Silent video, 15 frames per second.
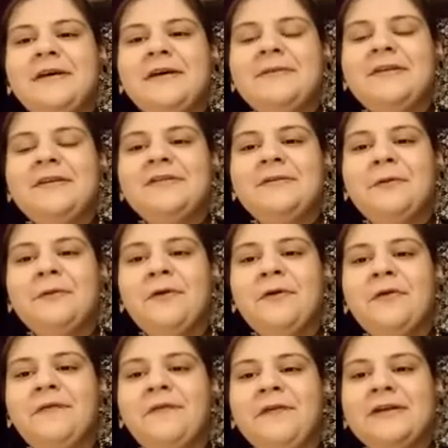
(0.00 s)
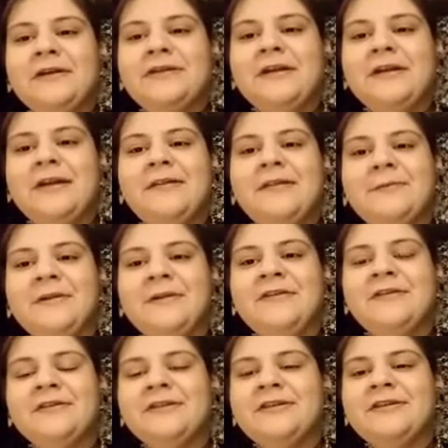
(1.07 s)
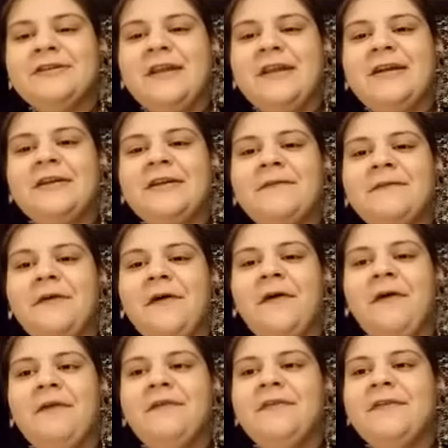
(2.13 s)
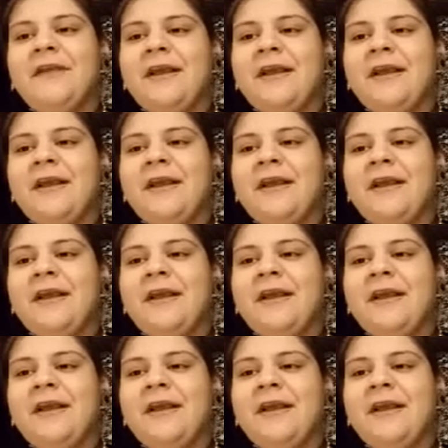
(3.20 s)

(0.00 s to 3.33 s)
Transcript: historical fiction and the research that it involves.